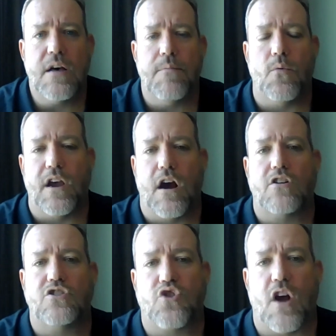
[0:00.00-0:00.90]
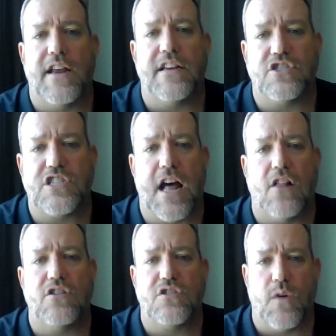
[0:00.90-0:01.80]
but we are trying to
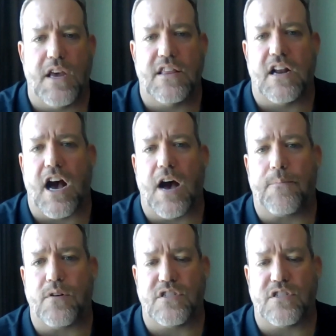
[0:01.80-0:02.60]
challenge the way that AHPRA